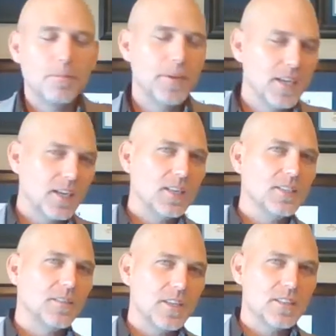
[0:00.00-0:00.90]

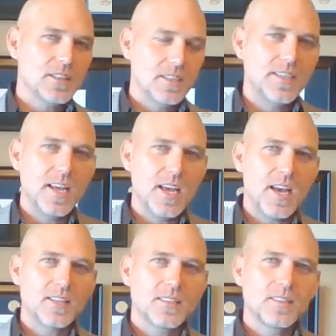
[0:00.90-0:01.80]
Because of this
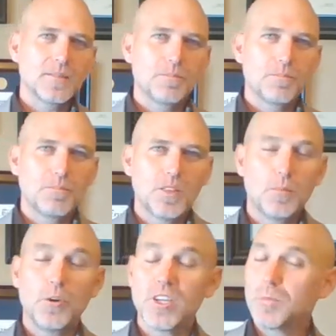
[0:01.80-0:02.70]
debt,
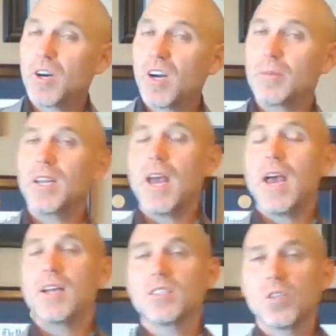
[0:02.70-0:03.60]
the British Parliament
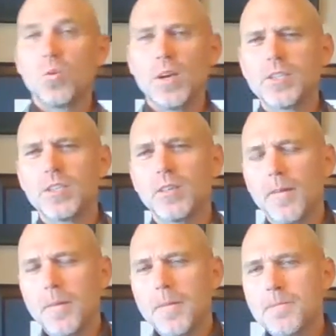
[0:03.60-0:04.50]
asked the question,
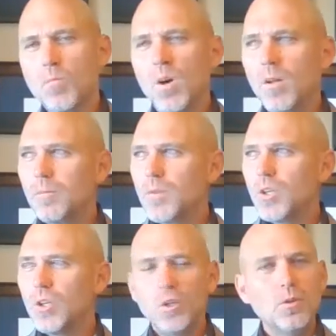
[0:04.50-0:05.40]
well,
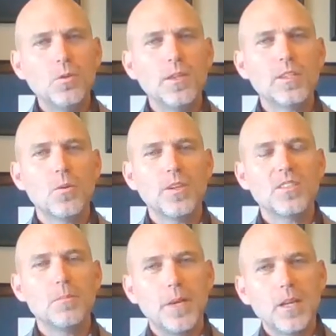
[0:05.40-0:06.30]
who is going
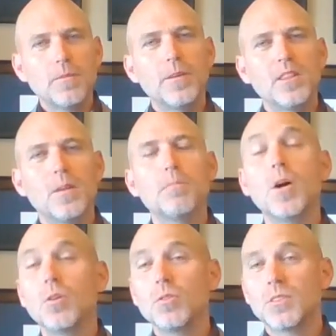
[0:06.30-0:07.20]
to benefit the
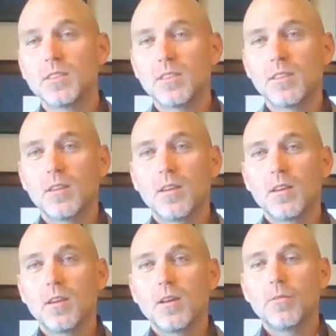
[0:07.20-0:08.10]
most
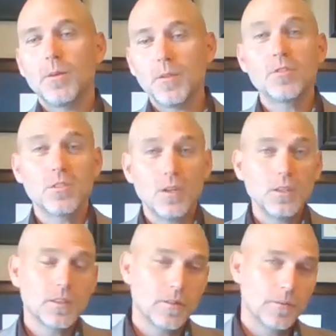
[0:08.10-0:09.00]
from the
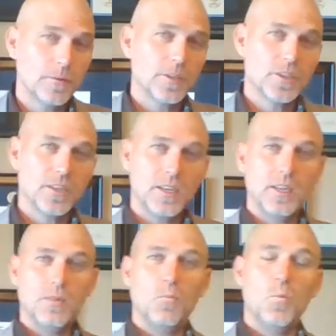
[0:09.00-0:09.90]
results of the French and
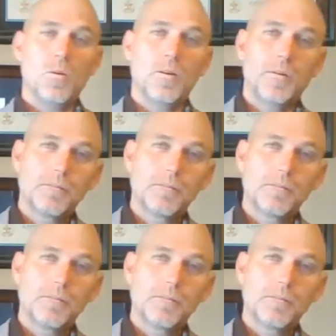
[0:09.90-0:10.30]
Indian War?